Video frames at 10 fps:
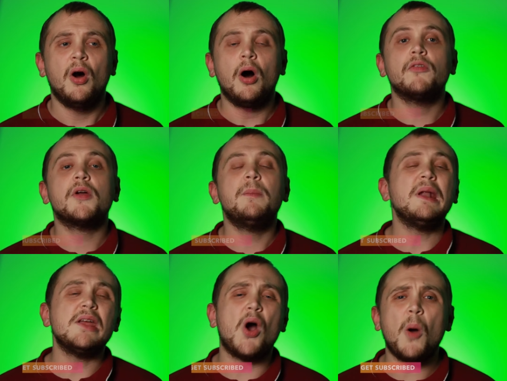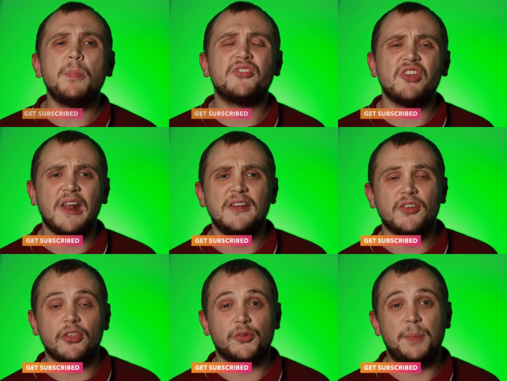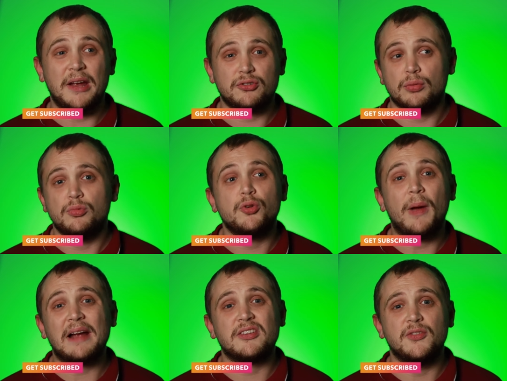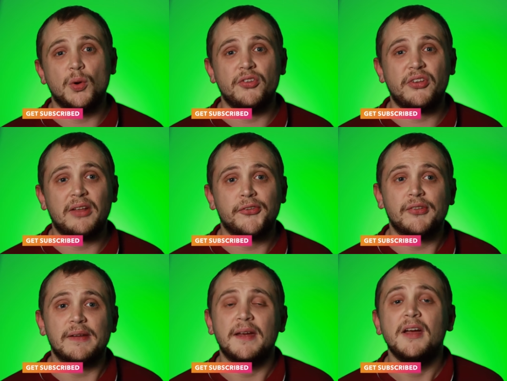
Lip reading: On the complete opposite end of the spectrum to active noise cancelling.